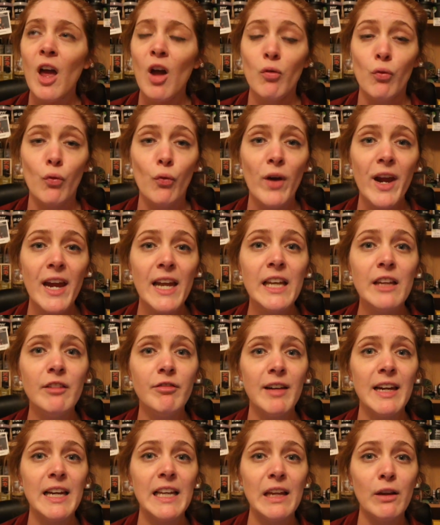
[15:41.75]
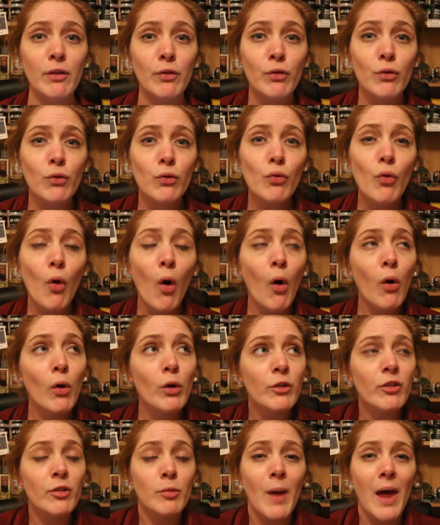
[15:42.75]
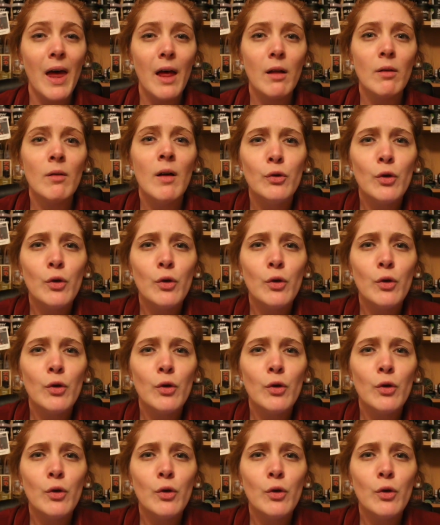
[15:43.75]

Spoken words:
really, really strong smell,